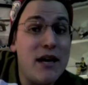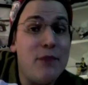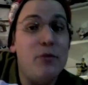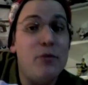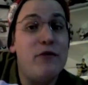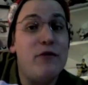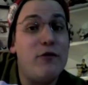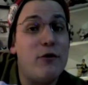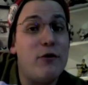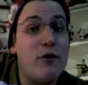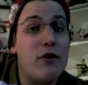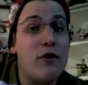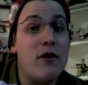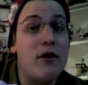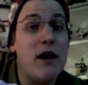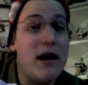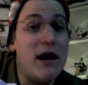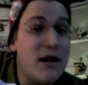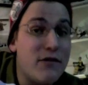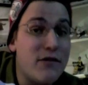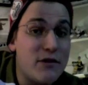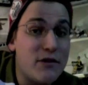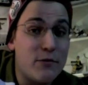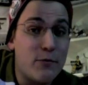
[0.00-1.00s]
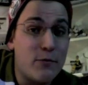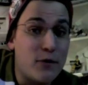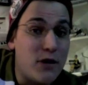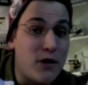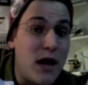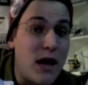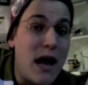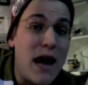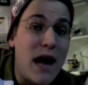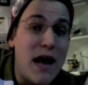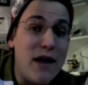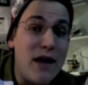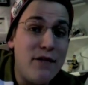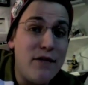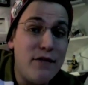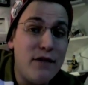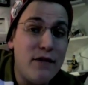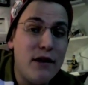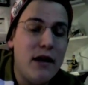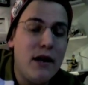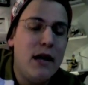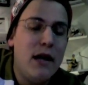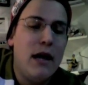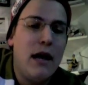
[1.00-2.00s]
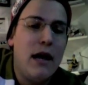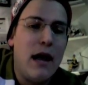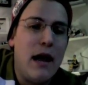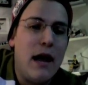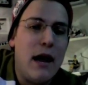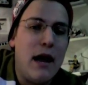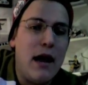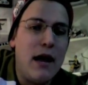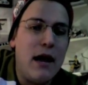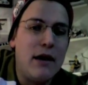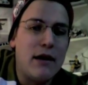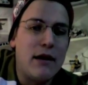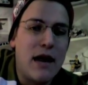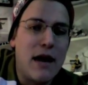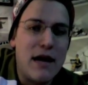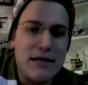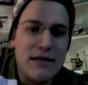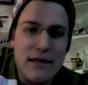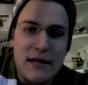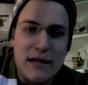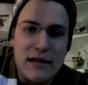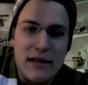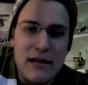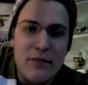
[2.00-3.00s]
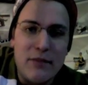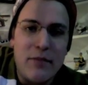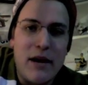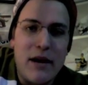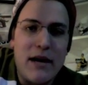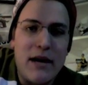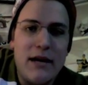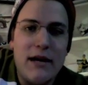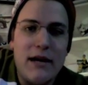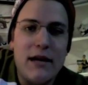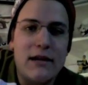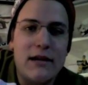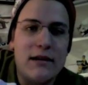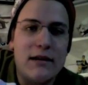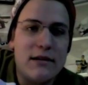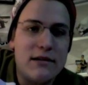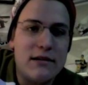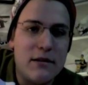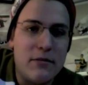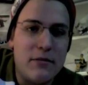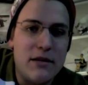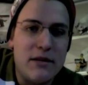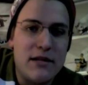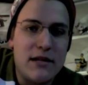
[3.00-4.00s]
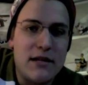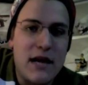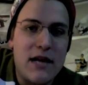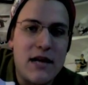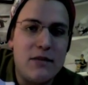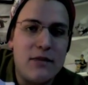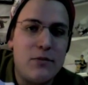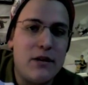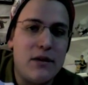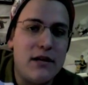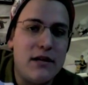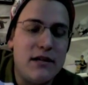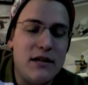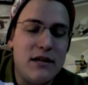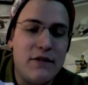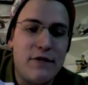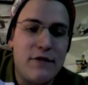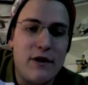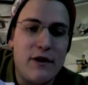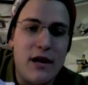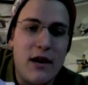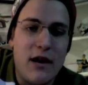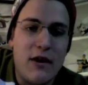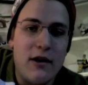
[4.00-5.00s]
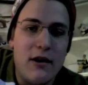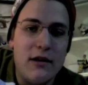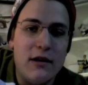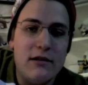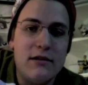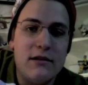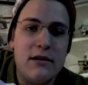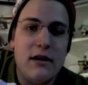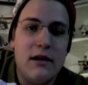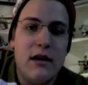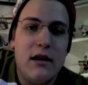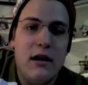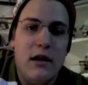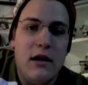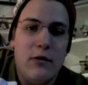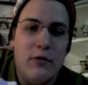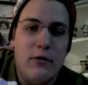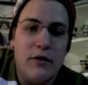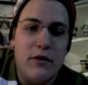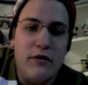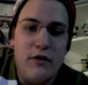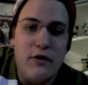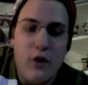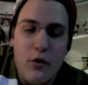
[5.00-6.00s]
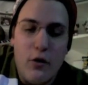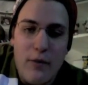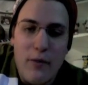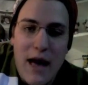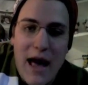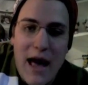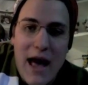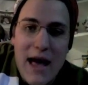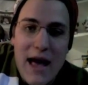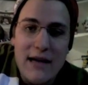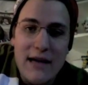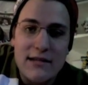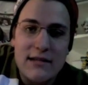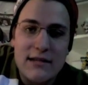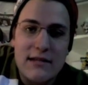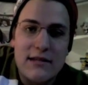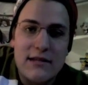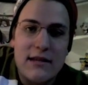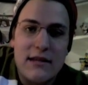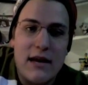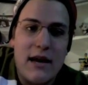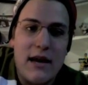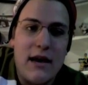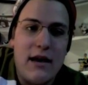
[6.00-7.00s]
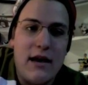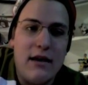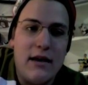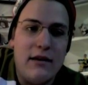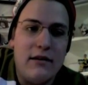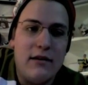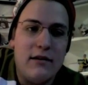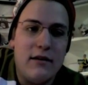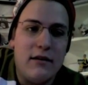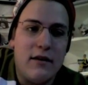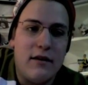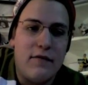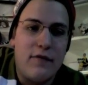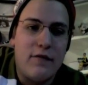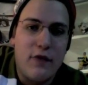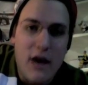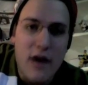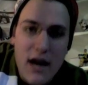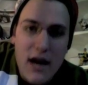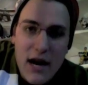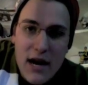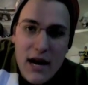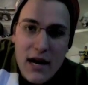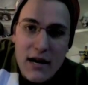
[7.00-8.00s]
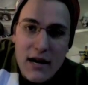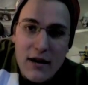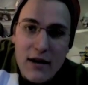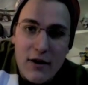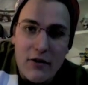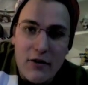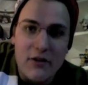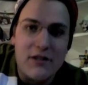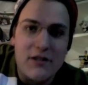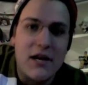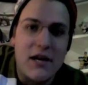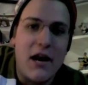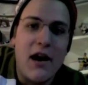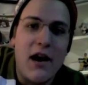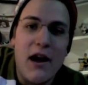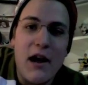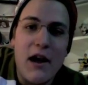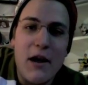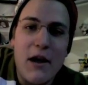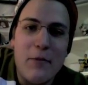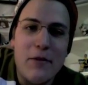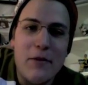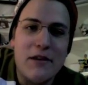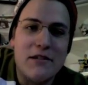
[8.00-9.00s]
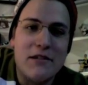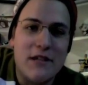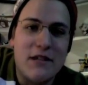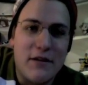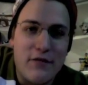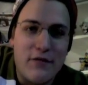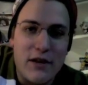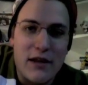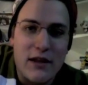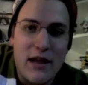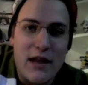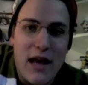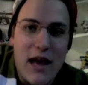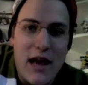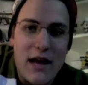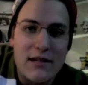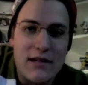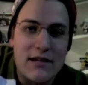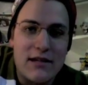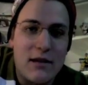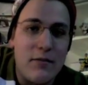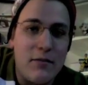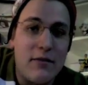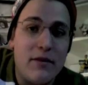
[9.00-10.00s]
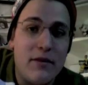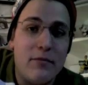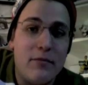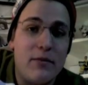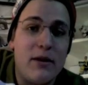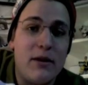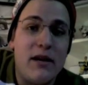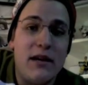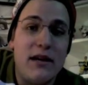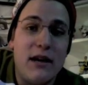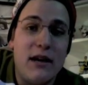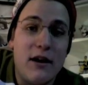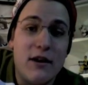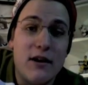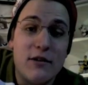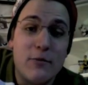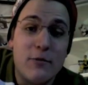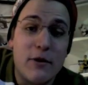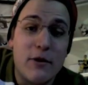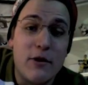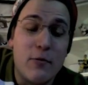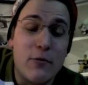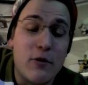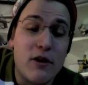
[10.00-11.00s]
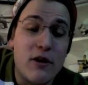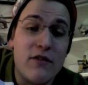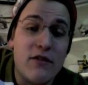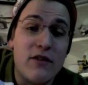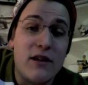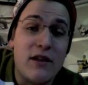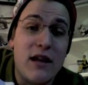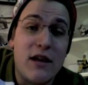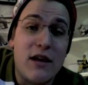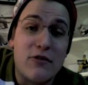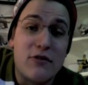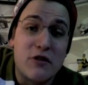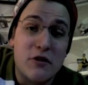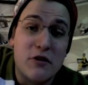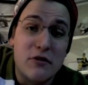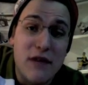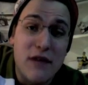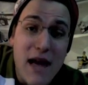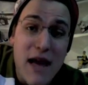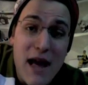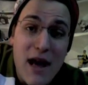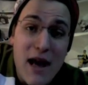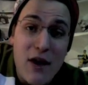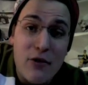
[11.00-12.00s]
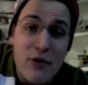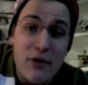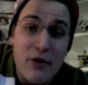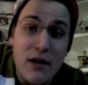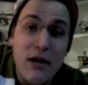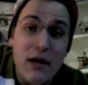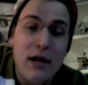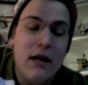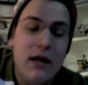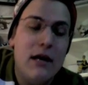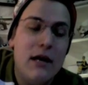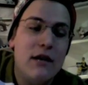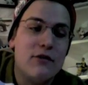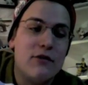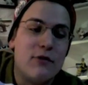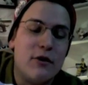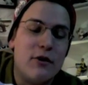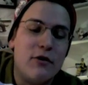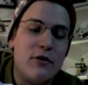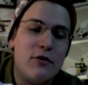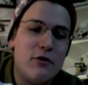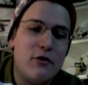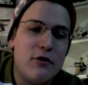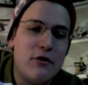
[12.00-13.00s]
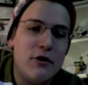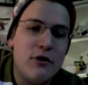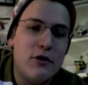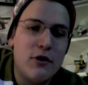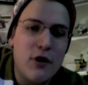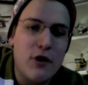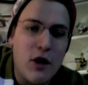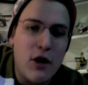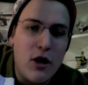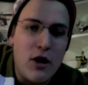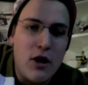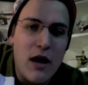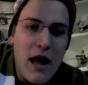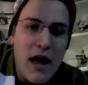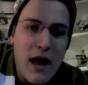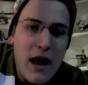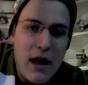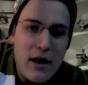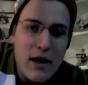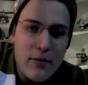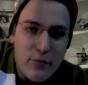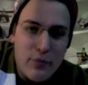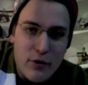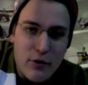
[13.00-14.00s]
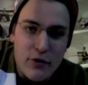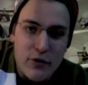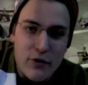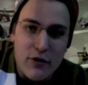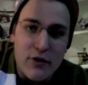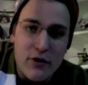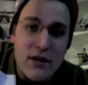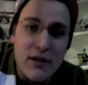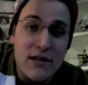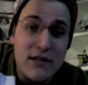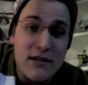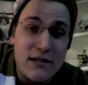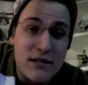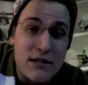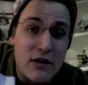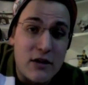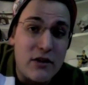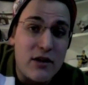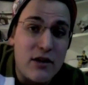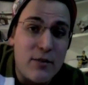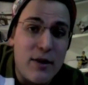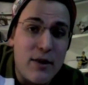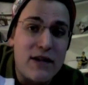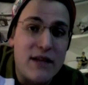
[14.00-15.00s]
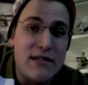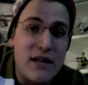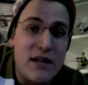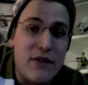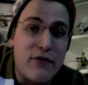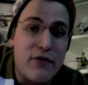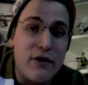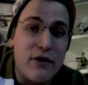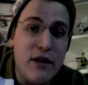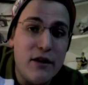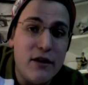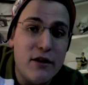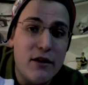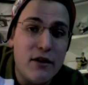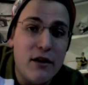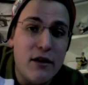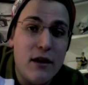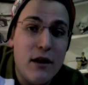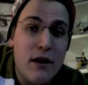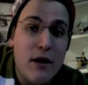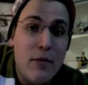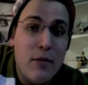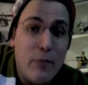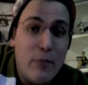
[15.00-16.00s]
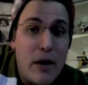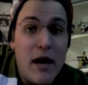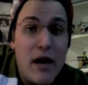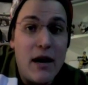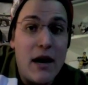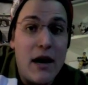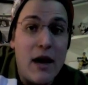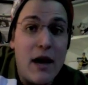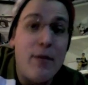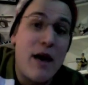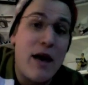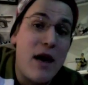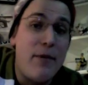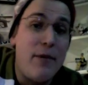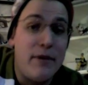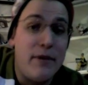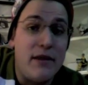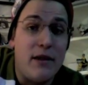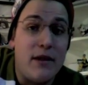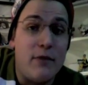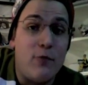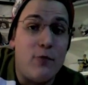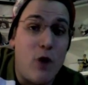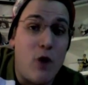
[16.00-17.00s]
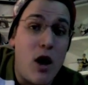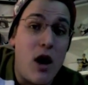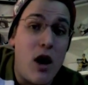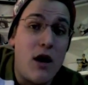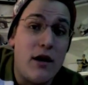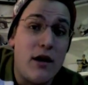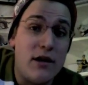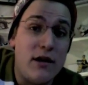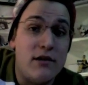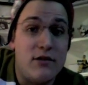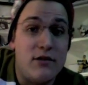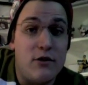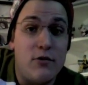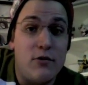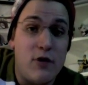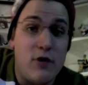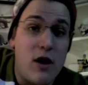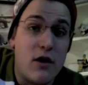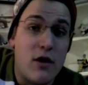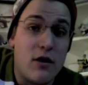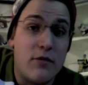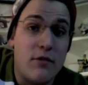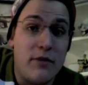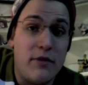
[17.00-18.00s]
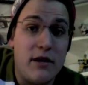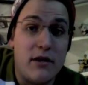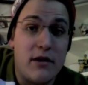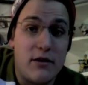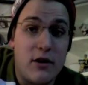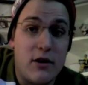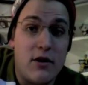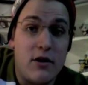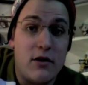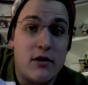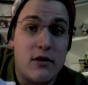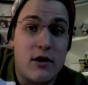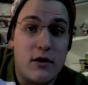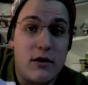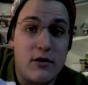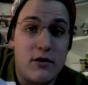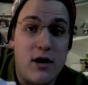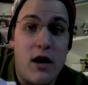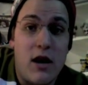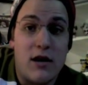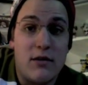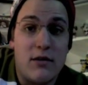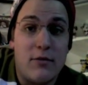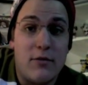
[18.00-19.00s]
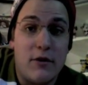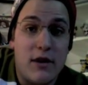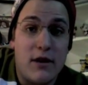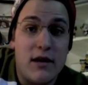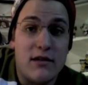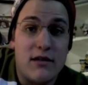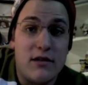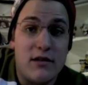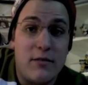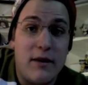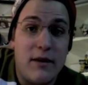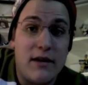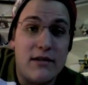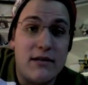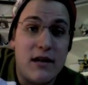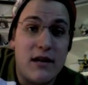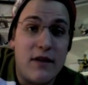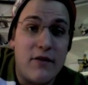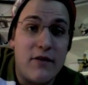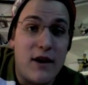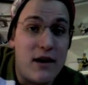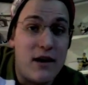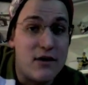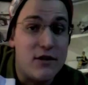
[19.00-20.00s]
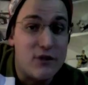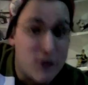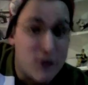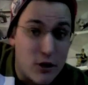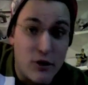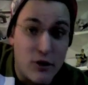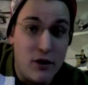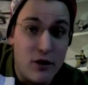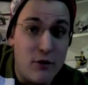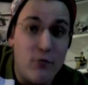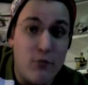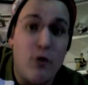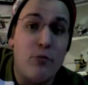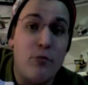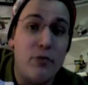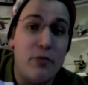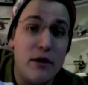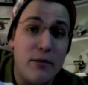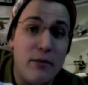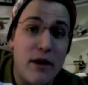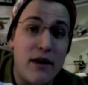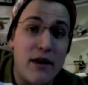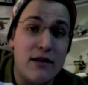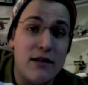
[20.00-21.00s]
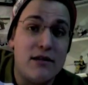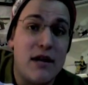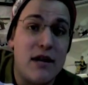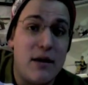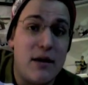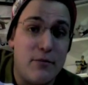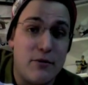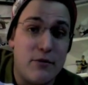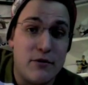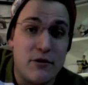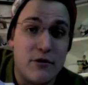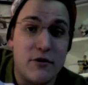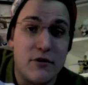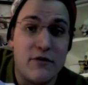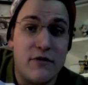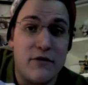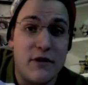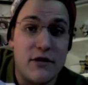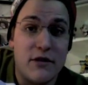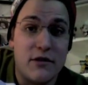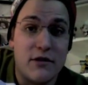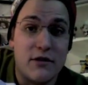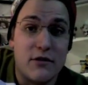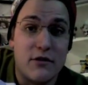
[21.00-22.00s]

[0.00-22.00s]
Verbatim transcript: before any of us were alive and guys like Clint Benedict and some of these guys played in different eras with no masks and afraid all the time and stuff like that. Some of them played in areas where you weren't even allowed to go down. So I don't know that you can call Brodeur necessarily the best ever either, but I'm happy that Roy is no longer being to talked about as the best ever, and certainly won't be by the time Brodeurs finished his